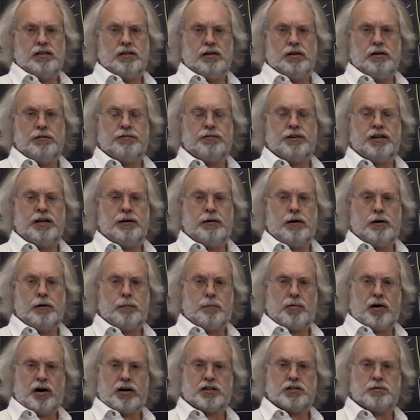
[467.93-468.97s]
of a, an
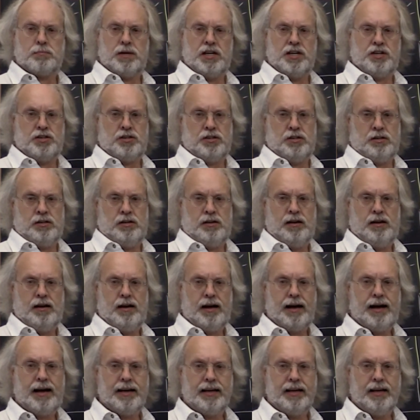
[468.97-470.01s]
approximation
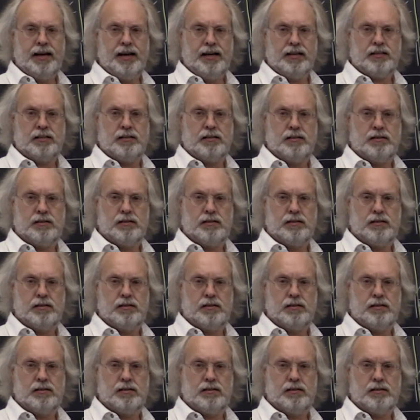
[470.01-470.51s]
I get.